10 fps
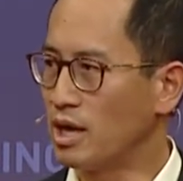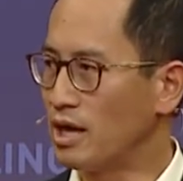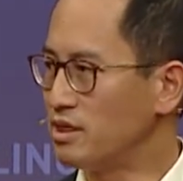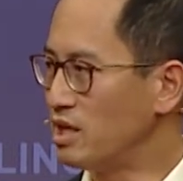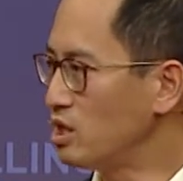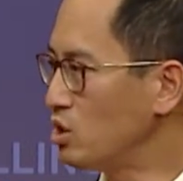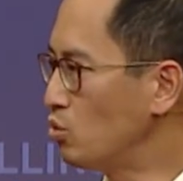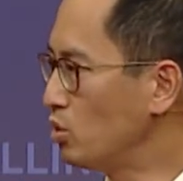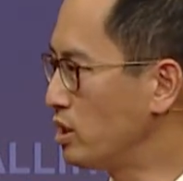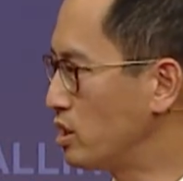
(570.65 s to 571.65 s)
and then you
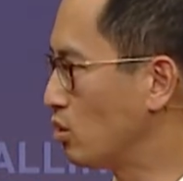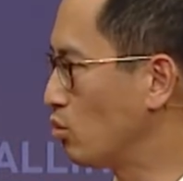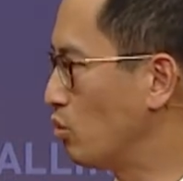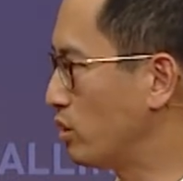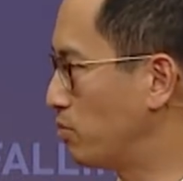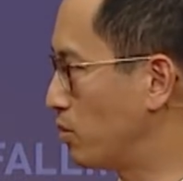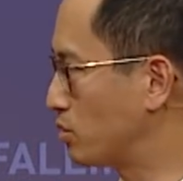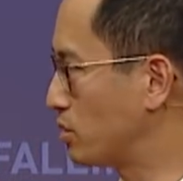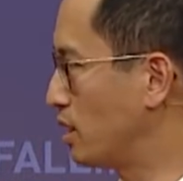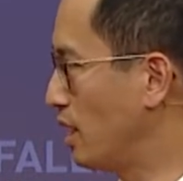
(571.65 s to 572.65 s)
will hear what the
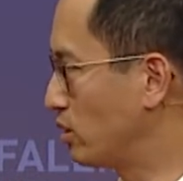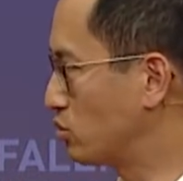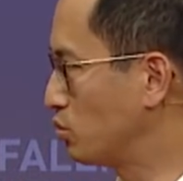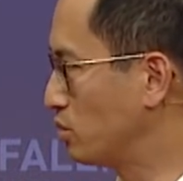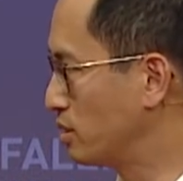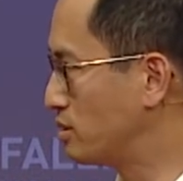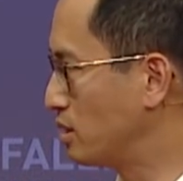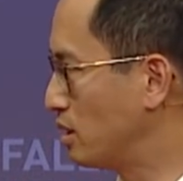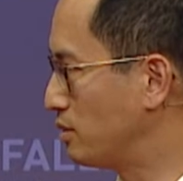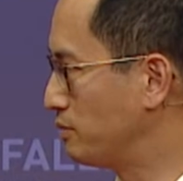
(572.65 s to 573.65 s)
person actually
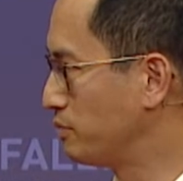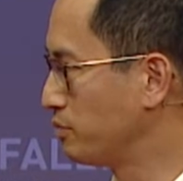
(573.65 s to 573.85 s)
said.